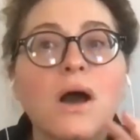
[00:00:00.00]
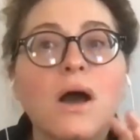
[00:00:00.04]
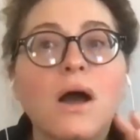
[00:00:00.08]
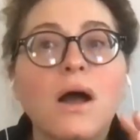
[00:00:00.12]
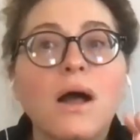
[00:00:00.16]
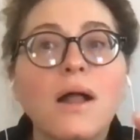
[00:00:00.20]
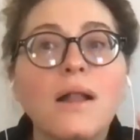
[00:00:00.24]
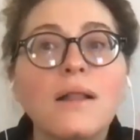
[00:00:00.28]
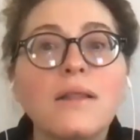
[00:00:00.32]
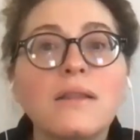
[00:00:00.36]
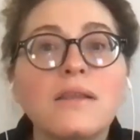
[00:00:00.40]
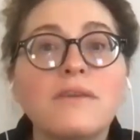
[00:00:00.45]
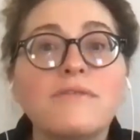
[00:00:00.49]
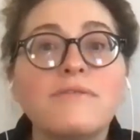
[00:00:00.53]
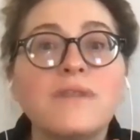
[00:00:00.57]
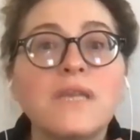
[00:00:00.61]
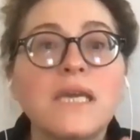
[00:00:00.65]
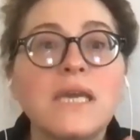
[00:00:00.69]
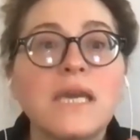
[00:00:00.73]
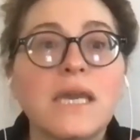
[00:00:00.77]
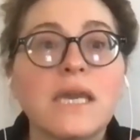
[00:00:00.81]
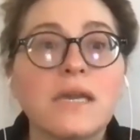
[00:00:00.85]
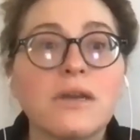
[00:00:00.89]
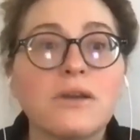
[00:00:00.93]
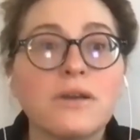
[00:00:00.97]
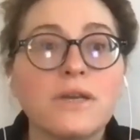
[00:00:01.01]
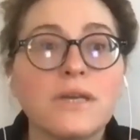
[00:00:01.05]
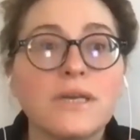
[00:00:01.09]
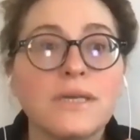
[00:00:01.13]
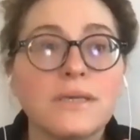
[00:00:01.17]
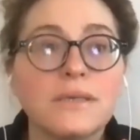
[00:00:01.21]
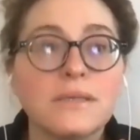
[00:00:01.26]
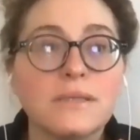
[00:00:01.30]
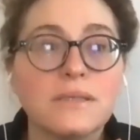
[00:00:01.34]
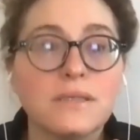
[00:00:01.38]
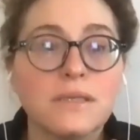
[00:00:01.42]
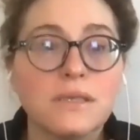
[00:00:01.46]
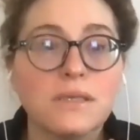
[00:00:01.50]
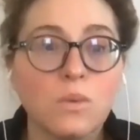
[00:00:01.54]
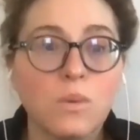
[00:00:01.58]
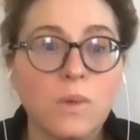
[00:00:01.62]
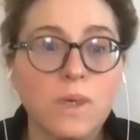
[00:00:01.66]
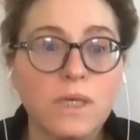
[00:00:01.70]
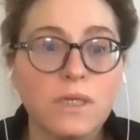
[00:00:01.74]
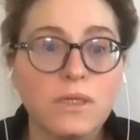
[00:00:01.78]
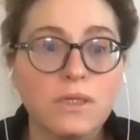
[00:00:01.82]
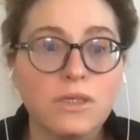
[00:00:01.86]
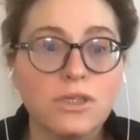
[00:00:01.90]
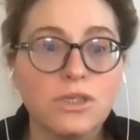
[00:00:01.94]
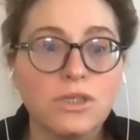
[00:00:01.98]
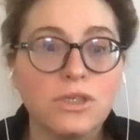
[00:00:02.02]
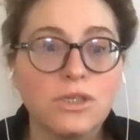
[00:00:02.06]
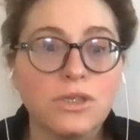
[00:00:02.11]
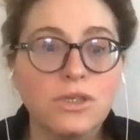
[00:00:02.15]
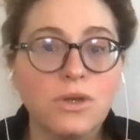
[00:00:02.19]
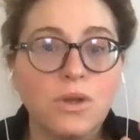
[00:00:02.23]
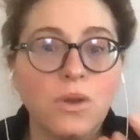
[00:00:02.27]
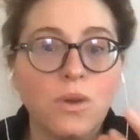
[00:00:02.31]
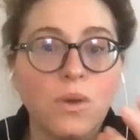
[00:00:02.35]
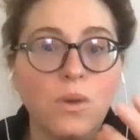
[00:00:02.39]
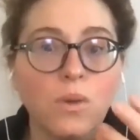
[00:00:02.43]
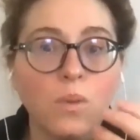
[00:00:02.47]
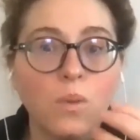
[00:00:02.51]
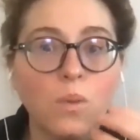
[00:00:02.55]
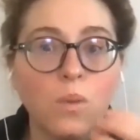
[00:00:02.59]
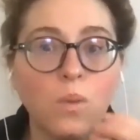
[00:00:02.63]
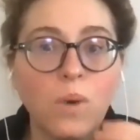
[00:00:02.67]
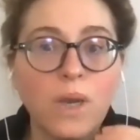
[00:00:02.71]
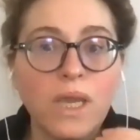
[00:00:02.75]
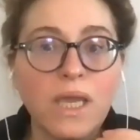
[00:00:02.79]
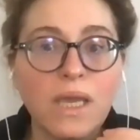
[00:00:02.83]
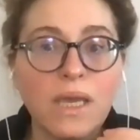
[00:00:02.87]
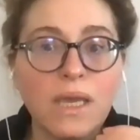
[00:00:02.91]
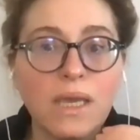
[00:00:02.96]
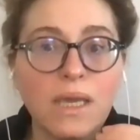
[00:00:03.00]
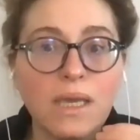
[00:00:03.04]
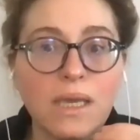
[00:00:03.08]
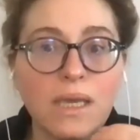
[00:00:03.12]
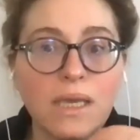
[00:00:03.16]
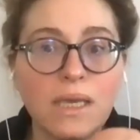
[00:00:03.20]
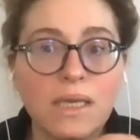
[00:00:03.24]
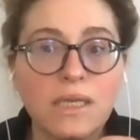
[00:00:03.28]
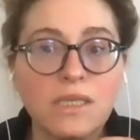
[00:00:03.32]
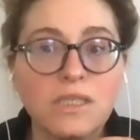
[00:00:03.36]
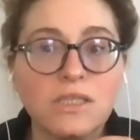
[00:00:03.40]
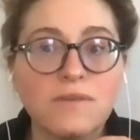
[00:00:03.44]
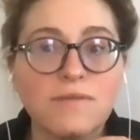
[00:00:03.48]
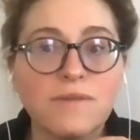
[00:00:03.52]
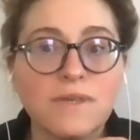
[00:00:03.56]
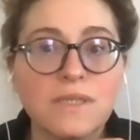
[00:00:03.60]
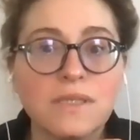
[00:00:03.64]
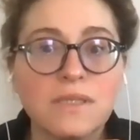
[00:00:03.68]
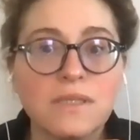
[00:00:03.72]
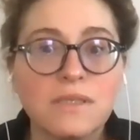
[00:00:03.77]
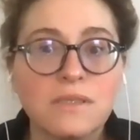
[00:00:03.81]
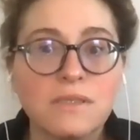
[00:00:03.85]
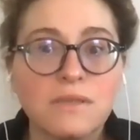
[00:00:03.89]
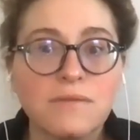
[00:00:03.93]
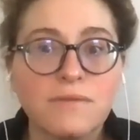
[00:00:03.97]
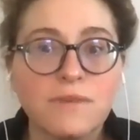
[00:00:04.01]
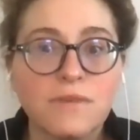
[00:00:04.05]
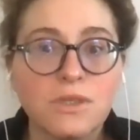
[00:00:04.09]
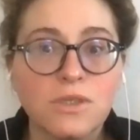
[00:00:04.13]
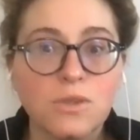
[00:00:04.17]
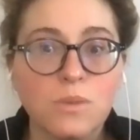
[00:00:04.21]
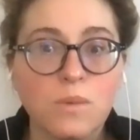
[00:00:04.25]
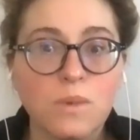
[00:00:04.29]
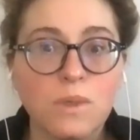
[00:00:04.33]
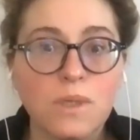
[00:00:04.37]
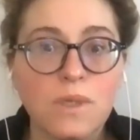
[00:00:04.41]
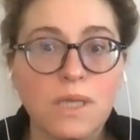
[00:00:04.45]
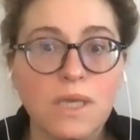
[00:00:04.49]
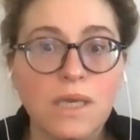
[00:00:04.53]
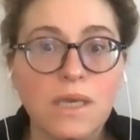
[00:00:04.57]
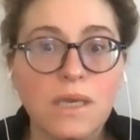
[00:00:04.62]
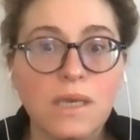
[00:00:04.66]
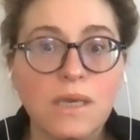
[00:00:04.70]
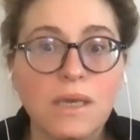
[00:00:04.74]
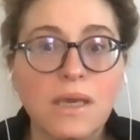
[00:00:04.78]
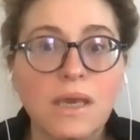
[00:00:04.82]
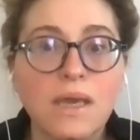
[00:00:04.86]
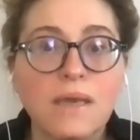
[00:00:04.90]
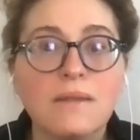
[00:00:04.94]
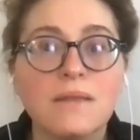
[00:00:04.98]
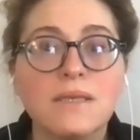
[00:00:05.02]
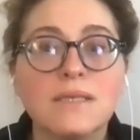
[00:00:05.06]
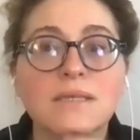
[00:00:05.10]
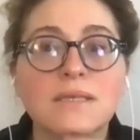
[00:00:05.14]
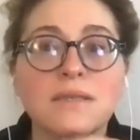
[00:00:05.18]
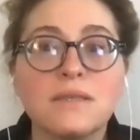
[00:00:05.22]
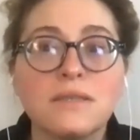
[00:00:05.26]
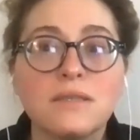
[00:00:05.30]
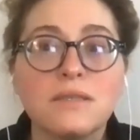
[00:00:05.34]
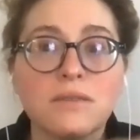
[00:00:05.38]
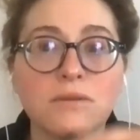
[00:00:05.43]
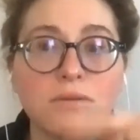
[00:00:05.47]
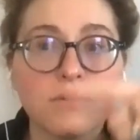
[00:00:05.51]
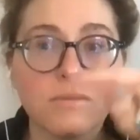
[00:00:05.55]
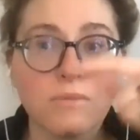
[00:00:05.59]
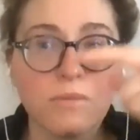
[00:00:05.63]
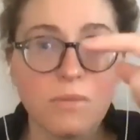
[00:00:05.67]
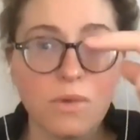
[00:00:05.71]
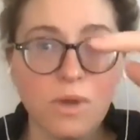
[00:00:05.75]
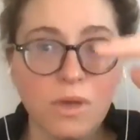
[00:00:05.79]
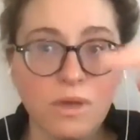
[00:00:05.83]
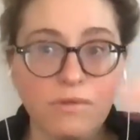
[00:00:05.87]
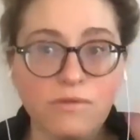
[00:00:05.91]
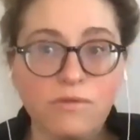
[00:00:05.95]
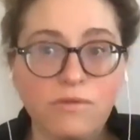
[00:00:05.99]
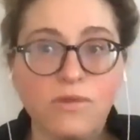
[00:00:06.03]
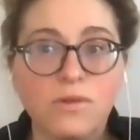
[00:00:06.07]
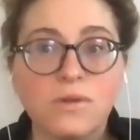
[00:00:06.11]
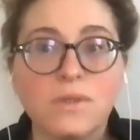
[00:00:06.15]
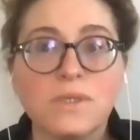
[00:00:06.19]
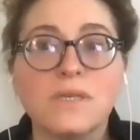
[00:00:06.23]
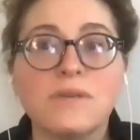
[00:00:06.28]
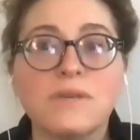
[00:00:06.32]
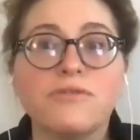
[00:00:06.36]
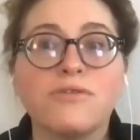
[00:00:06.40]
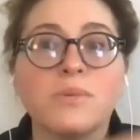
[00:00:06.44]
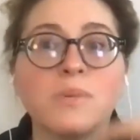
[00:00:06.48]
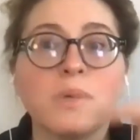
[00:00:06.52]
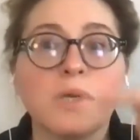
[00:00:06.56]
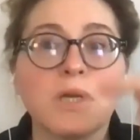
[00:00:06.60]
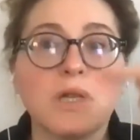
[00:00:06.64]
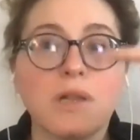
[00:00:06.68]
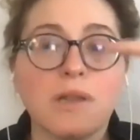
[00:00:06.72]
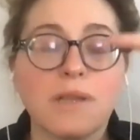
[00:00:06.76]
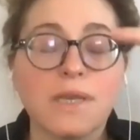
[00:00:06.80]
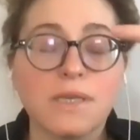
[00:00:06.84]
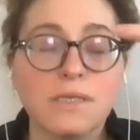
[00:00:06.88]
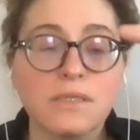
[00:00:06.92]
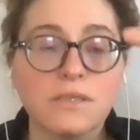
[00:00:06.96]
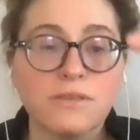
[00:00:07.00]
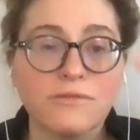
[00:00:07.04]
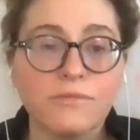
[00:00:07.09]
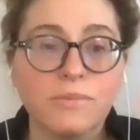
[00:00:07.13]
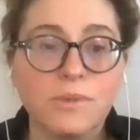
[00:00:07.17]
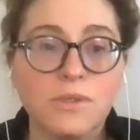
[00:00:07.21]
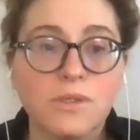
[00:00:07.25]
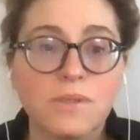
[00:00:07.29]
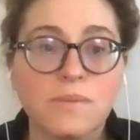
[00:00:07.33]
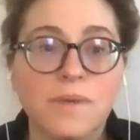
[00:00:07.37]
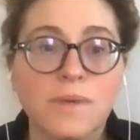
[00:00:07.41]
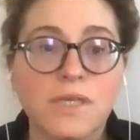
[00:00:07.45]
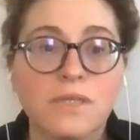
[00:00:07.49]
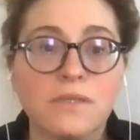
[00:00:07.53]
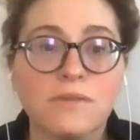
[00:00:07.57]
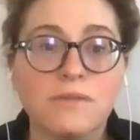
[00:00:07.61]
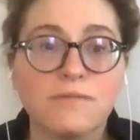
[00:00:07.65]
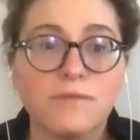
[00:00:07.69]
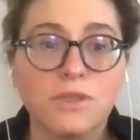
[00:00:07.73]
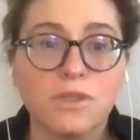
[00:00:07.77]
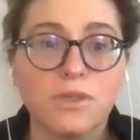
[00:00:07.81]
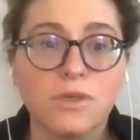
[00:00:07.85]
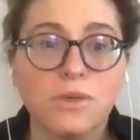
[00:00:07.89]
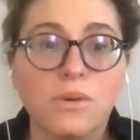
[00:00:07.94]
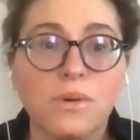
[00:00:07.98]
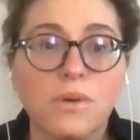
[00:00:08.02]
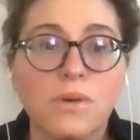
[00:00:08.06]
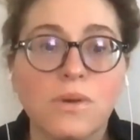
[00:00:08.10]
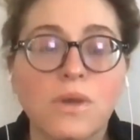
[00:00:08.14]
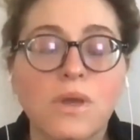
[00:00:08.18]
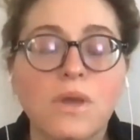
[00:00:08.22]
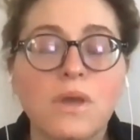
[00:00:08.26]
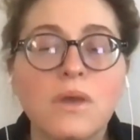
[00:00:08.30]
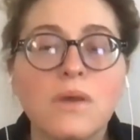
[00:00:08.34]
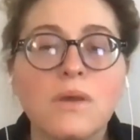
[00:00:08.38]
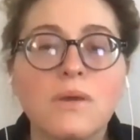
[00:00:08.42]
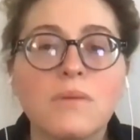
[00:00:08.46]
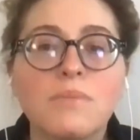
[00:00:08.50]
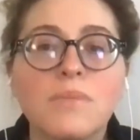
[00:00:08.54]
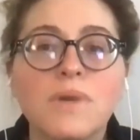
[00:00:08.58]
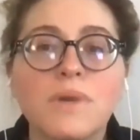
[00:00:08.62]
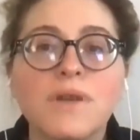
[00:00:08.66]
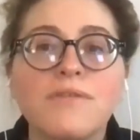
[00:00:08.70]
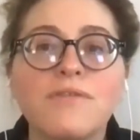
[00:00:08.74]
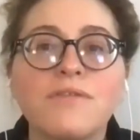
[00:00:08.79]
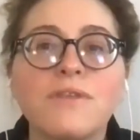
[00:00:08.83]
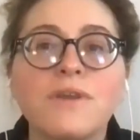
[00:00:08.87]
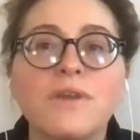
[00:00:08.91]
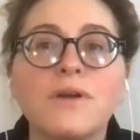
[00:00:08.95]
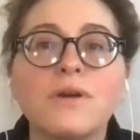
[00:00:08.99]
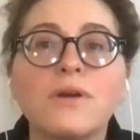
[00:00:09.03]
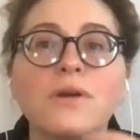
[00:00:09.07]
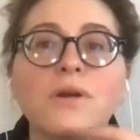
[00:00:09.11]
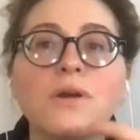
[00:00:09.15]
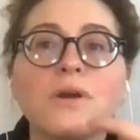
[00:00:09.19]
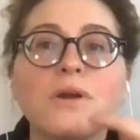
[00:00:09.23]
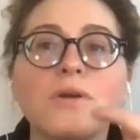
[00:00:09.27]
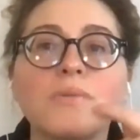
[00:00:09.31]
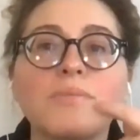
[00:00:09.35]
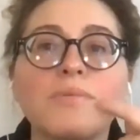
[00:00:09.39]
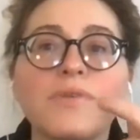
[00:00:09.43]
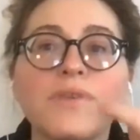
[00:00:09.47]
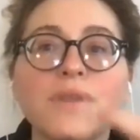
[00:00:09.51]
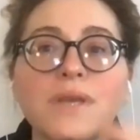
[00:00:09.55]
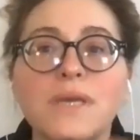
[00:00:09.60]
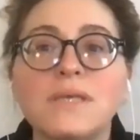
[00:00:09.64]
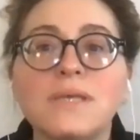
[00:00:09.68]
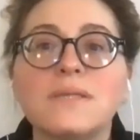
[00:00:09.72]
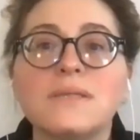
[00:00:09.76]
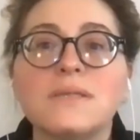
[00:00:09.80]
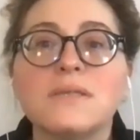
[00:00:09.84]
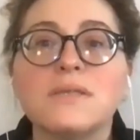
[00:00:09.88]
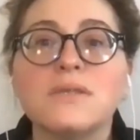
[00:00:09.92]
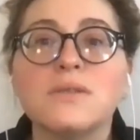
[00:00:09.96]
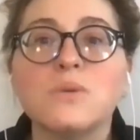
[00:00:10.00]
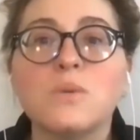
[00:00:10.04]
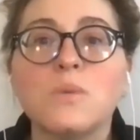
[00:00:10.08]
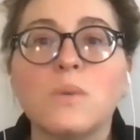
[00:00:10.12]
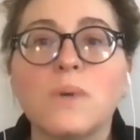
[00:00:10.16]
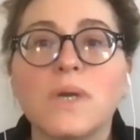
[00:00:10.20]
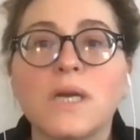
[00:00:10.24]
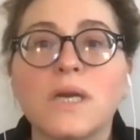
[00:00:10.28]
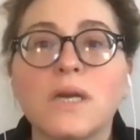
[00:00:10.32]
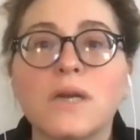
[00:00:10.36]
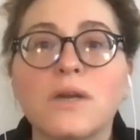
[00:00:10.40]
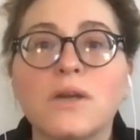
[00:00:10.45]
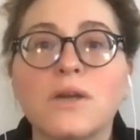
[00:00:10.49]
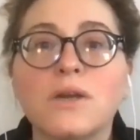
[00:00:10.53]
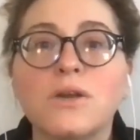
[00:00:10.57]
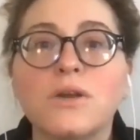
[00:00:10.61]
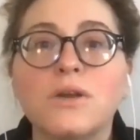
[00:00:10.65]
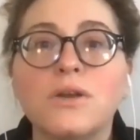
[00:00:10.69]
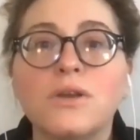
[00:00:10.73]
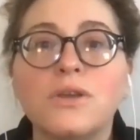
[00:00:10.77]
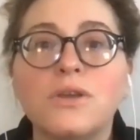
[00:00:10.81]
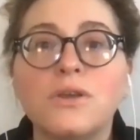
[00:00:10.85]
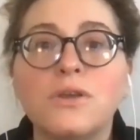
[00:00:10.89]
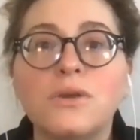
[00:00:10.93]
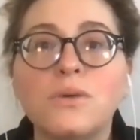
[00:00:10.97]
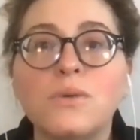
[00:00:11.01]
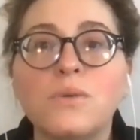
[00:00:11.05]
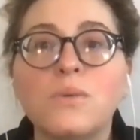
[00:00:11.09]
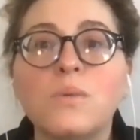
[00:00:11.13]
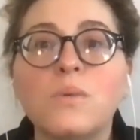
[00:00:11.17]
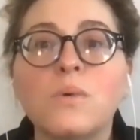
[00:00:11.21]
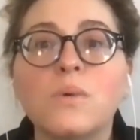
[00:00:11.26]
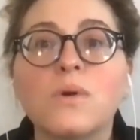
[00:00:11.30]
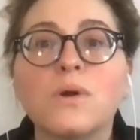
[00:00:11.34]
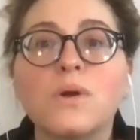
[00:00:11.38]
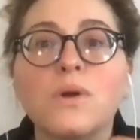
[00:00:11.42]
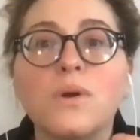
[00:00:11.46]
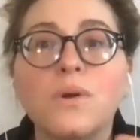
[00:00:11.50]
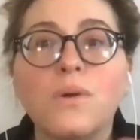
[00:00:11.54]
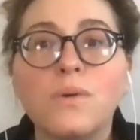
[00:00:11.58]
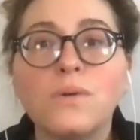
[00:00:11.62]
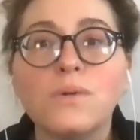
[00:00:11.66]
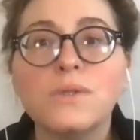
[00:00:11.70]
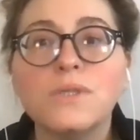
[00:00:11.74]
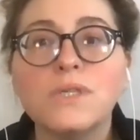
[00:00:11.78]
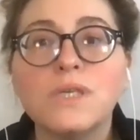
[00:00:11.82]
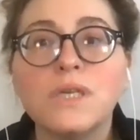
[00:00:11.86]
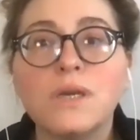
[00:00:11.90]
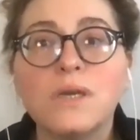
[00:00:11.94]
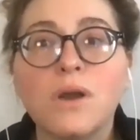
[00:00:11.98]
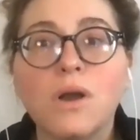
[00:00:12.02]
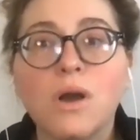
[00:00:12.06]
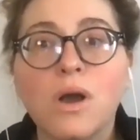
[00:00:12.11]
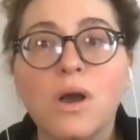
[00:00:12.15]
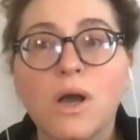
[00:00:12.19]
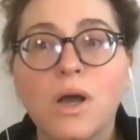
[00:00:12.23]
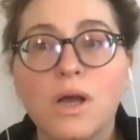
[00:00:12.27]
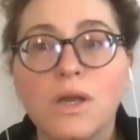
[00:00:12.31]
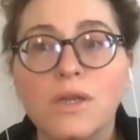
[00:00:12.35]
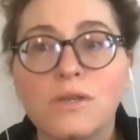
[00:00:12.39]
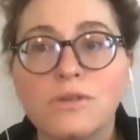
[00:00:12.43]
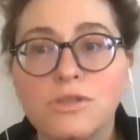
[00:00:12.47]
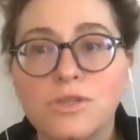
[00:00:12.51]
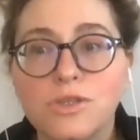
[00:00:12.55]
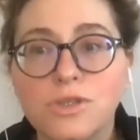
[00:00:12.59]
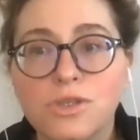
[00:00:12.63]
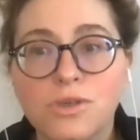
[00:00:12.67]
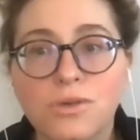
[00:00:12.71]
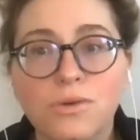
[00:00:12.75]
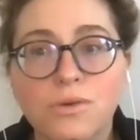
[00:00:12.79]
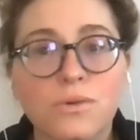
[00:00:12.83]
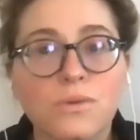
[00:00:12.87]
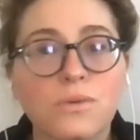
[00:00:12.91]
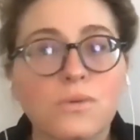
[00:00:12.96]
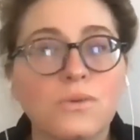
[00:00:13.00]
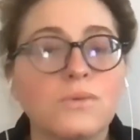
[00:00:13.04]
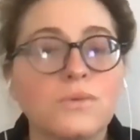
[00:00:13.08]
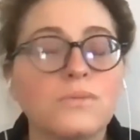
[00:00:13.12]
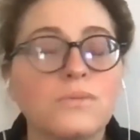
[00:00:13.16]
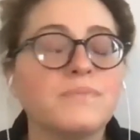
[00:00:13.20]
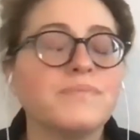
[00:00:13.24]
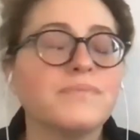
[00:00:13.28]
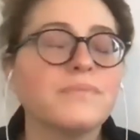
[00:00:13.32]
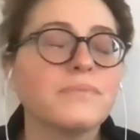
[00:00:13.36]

all of the areas in which we, each of us individually, and this is unfolding from a collective perspective too, but if there are places where you were holding on to